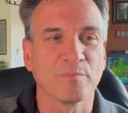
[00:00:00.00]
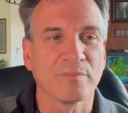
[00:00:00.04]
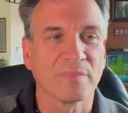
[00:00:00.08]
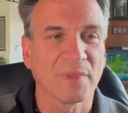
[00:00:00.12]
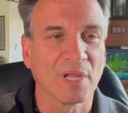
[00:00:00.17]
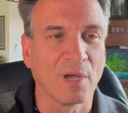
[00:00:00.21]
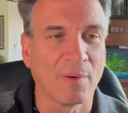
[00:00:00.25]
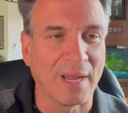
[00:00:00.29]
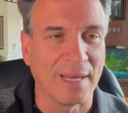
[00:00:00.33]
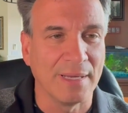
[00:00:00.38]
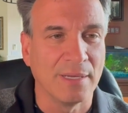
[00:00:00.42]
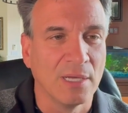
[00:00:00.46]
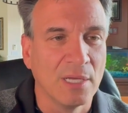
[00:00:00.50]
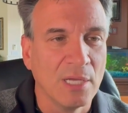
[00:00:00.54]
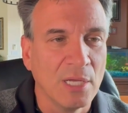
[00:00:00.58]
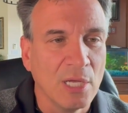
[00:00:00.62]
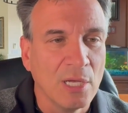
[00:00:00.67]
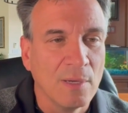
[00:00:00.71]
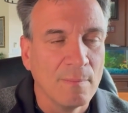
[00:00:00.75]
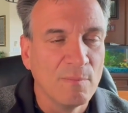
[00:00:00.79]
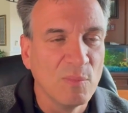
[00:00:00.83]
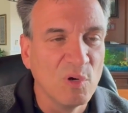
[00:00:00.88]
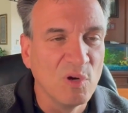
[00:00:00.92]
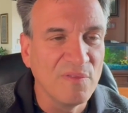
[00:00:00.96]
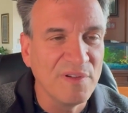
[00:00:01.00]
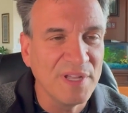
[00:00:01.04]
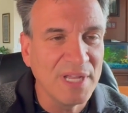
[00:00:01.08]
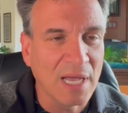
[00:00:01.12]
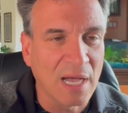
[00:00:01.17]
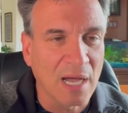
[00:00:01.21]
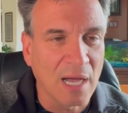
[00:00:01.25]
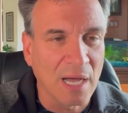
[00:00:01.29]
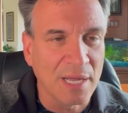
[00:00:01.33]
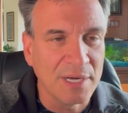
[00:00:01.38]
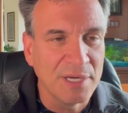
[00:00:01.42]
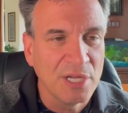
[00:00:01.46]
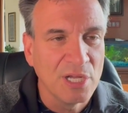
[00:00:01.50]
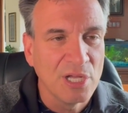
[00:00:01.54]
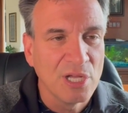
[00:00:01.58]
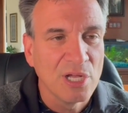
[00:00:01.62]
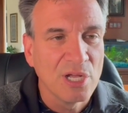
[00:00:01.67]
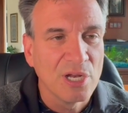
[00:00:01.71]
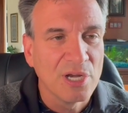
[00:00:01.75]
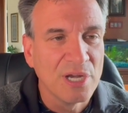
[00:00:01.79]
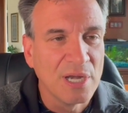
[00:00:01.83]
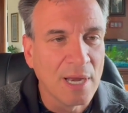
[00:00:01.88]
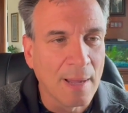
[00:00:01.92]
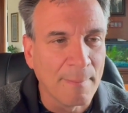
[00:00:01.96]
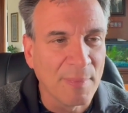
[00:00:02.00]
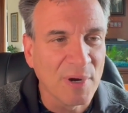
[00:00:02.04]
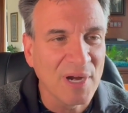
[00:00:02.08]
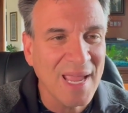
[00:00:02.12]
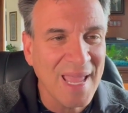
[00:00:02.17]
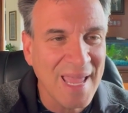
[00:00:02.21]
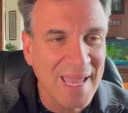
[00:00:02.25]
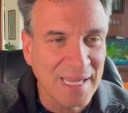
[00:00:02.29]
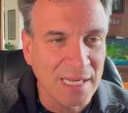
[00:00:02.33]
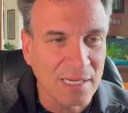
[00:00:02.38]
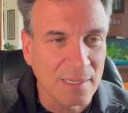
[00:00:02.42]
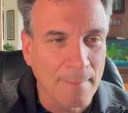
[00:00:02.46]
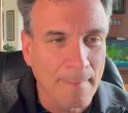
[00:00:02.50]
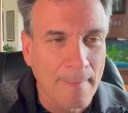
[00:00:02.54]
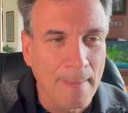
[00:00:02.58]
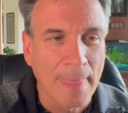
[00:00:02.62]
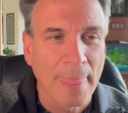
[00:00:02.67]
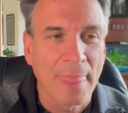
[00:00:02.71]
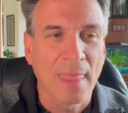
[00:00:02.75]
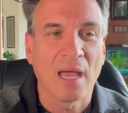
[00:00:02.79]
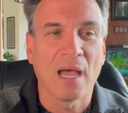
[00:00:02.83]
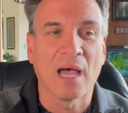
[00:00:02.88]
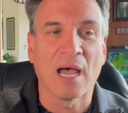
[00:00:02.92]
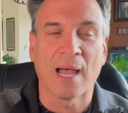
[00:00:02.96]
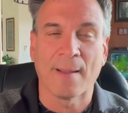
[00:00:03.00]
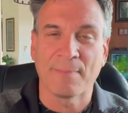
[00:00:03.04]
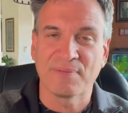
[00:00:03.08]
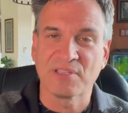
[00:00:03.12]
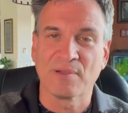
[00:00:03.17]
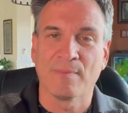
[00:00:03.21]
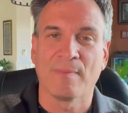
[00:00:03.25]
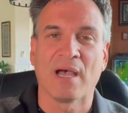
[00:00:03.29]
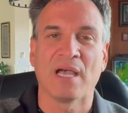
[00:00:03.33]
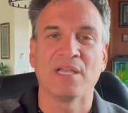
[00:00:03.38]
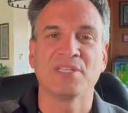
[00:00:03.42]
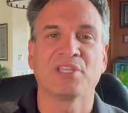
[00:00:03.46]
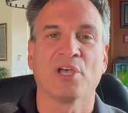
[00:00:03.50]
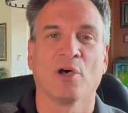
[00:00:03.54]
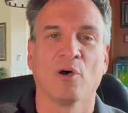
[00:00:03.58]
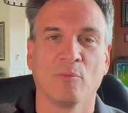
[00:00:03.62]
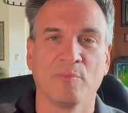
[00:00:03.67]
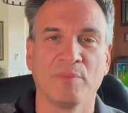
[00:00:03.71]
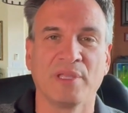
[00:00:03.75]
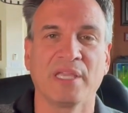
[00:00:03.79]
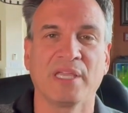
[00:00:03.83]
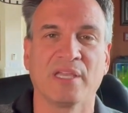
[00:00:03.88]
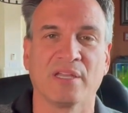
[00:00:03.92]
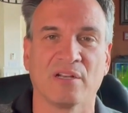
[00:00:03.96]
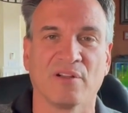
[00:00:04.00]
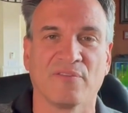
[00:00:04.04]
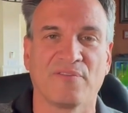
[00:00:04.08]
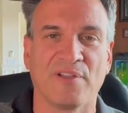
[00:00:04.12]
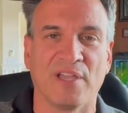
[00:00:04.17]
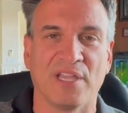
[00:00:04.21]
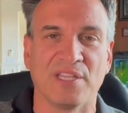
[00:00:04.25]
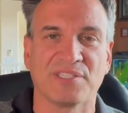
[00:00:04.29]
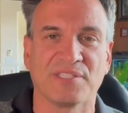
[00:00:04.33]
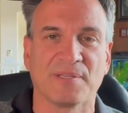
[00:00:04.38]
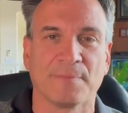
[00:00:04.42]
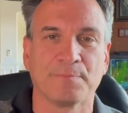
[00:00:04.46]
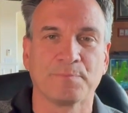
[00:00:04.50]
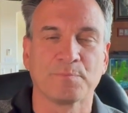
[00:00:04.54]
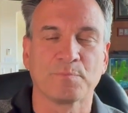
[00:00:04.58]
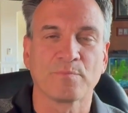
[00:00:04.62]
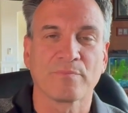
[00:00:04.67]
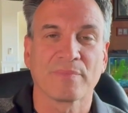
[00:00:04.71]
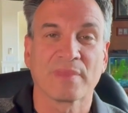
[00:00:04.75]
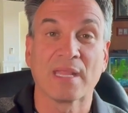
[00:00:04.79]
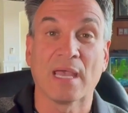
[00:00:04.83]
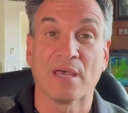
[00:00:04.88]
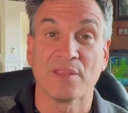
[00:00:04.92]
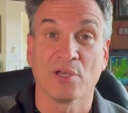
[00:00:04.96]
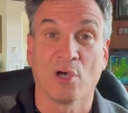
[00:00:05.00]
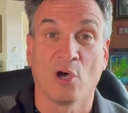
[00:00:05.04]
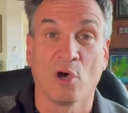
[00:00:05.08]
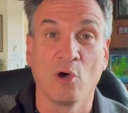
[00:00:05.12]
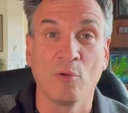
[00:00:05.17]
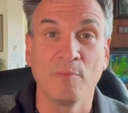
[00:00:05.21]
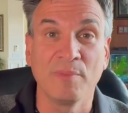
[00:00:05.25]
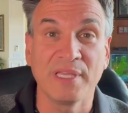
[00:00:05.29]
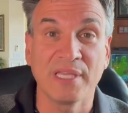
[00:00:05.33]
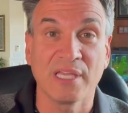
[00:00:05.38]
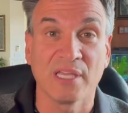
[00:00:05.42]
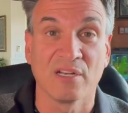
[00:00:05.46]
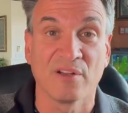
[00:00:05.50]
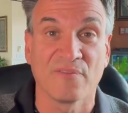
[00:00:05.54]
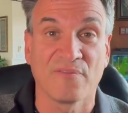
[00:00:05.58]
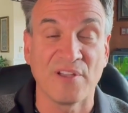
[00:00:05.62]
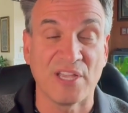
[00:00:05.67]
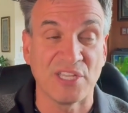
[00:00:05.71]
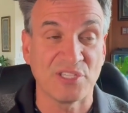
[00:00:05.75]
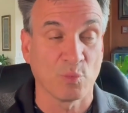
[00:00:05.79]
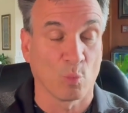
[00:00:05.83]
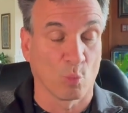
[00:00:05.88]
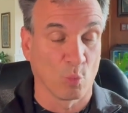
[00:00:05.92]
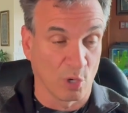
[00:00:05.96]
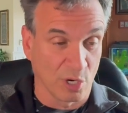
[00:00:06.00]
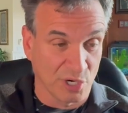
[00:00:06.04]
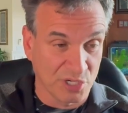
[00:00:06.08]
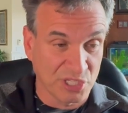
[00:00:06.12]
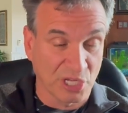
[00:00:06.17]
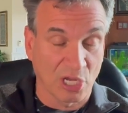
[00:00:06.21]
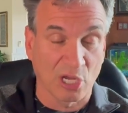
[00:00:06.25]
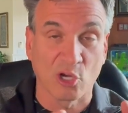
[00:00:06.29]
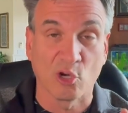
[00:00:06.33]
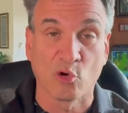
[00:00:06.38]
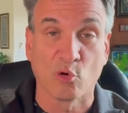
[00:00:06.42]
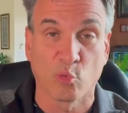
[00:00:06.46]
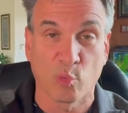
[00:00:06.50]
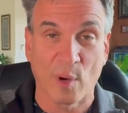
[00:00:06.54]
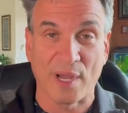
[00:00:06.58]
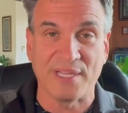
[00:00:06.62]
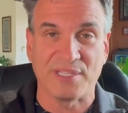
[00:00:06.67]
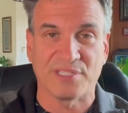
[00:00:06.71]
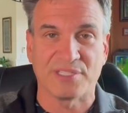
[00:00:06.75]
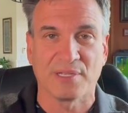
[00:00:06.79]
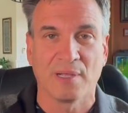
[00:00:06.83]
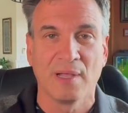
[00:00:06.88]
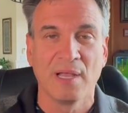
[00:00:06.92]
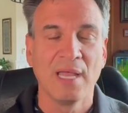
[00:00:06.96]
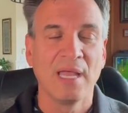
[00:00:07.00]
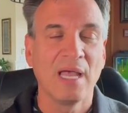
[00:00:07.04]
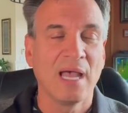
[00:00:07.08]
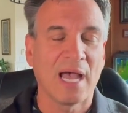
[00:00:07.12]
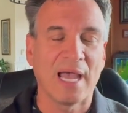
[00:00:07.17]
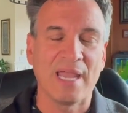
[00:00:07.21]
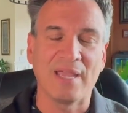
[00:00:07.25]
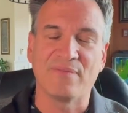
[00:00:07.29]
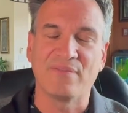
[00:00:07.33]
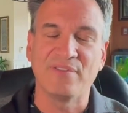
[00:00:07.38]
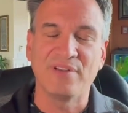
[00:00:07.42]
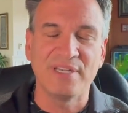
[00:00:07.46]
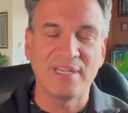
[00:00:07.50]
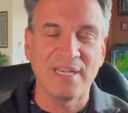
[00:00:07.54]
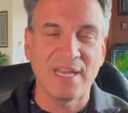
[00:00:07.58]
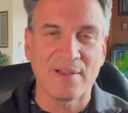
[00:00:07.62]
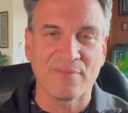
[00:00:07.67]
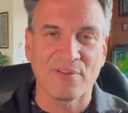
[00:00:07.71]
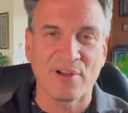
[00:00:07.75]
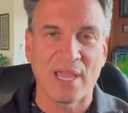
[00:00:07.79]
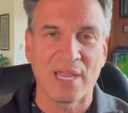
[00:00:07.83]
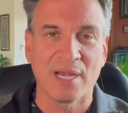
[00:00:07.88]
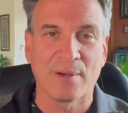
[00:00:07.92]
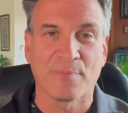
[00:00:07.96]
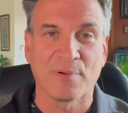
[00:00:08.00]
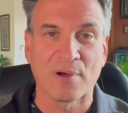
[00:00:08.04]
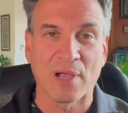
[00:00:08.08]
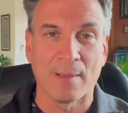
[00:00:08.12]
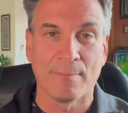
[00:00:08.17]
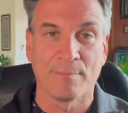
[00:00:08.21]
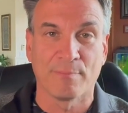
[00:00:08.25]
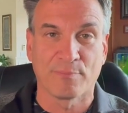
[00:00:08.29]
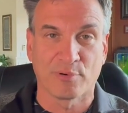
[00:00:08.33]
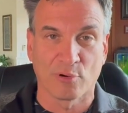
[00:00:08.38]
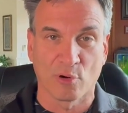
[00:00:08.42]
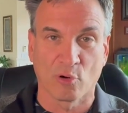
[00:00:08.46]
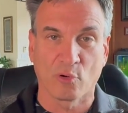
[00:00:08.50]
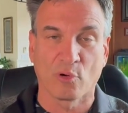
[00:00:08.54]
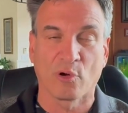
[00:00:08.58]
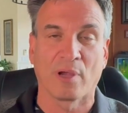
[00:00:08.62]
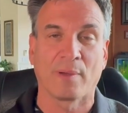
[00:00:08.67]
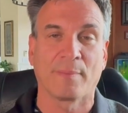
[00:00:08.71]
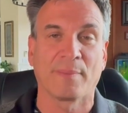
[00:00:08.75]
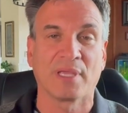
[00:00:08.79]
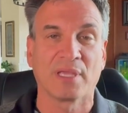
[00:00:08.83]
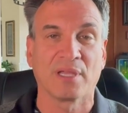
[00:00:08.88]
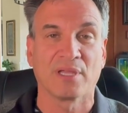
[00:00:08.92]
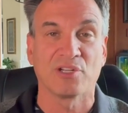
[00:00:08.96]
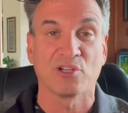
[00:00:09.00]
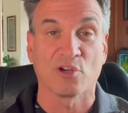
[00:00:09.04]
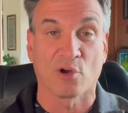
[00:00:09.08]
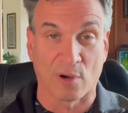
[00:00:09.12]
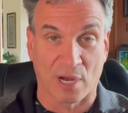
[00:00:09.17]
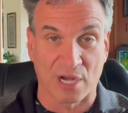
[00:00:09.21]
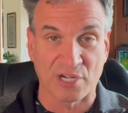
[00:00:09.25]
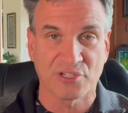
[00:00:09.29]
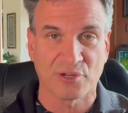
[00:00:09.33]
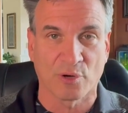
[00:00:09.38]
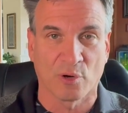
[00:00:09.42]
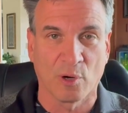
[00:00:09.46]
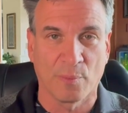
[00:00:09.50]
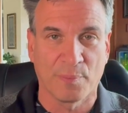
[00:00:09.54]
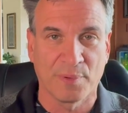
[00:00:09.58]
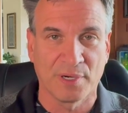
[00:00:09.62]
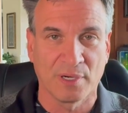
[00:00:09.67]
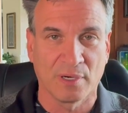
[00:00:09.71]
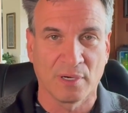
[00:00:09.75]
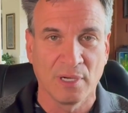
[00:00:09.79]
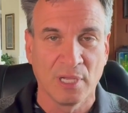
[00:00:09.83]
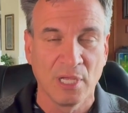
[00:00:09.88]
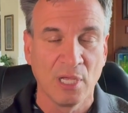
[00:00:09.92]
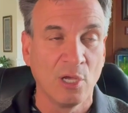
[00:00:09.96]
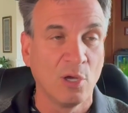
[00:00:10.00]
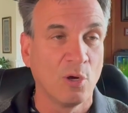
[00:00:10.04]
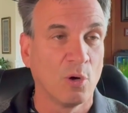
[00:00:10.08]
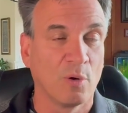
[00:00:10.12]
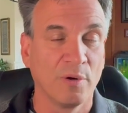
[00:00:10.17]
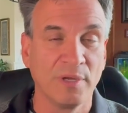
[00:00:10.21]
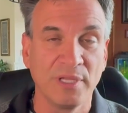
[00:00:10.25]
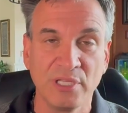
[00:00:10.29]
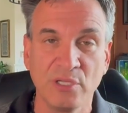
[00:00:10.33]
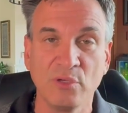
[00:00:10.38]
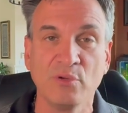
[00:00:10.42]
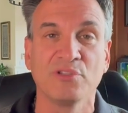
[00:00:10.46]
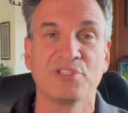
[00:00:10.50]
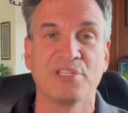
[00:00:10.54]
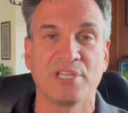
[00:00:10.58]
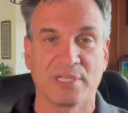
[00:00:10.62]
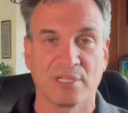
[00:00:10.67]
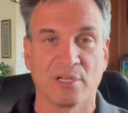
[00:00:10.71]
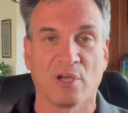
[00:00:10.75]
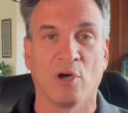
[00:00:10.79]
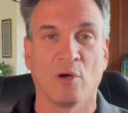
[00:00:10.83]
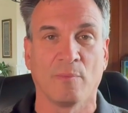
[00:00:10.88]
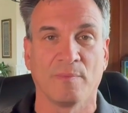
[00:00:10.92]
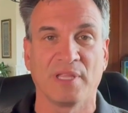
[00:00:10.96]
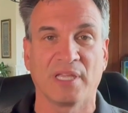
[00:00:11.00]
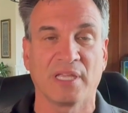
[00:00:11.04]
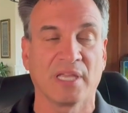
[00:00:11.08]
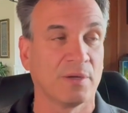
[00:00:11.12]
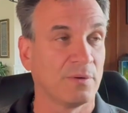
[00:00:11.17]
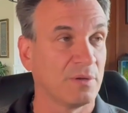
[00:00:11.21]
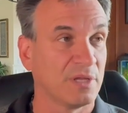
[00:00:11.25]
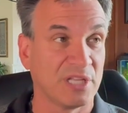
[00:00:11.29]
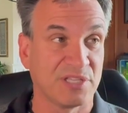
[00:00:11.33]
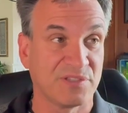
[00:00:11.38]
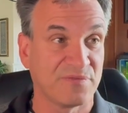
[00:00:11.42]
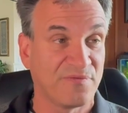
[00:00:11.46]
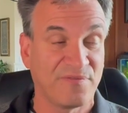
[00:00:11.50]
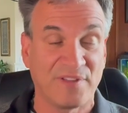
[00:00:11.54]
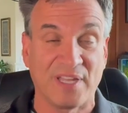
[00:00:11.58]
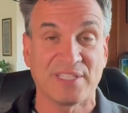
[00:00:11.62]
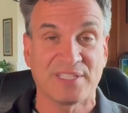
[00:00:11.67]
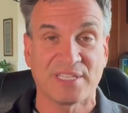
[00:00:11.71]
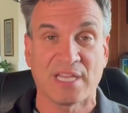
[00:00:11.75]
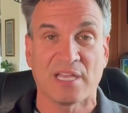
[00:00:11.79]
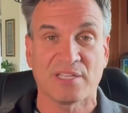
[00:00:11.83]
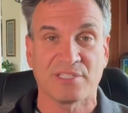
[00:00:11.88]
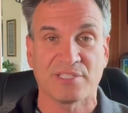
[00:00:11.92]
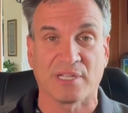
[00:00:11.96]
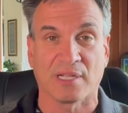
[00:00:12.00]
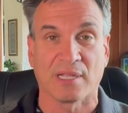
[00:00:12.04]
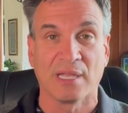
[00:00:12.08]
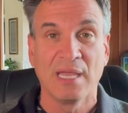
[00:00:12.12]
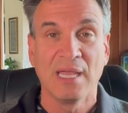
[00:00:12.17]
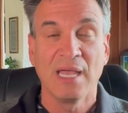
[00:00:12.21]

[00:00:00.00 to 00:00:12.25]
All right, moving on. Number 8, optimize Homelink interface. Now, the Homelink interface worked great. I have never had a problem programming a garage door opener or using the Homelink. It's fantastic.